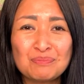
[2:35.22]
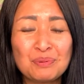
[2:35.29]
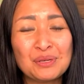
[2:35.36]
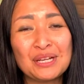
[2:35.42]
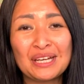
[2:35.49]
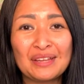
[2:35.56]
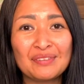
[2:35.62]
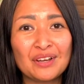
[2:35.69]

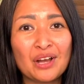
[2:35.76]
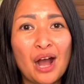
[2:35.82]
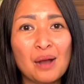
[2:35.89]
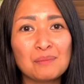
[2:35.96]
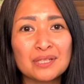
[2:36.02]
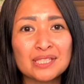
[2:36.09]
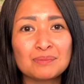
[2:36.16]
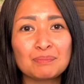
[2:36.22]
put it in the
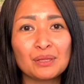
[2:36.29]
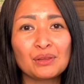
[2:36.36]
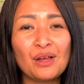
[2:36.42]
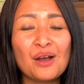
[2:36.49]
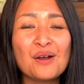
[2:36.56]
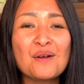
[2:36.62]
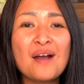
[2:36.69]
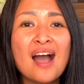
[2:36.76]
comments
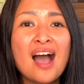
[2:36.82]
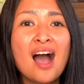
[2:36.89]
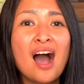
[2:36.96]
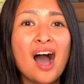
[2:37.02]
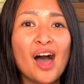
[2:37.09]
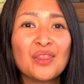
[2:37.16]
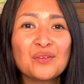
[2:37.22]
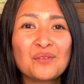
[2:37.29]
below.
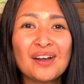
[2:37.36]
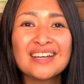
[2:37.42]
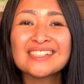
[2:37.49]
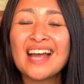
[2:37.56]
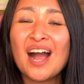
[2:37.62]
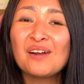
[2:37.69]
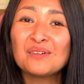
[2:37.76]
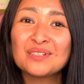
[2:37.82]

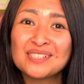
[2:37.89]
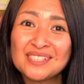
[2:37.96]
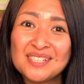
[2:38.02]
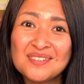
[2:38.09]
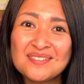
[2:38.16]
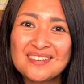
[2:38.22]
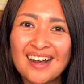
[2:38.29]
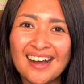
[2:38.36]
Otherwise, I will see
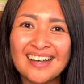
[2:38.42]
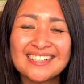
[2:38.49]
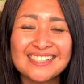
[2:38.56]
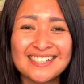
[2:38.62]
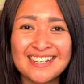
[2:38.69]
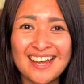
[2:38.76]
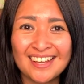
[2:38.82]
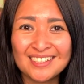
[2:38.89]
you
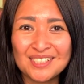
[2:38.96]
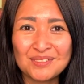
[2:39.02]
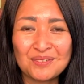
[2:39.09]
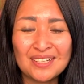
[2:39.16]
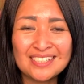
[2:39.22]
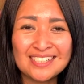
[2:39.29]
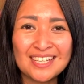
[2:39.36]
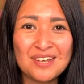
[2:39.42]
guys next
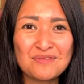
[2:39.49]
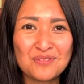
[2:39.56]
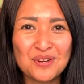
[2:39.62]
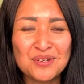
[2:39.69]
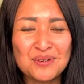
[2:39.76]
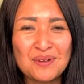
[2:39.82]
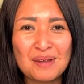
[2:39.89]
Wednesday for a new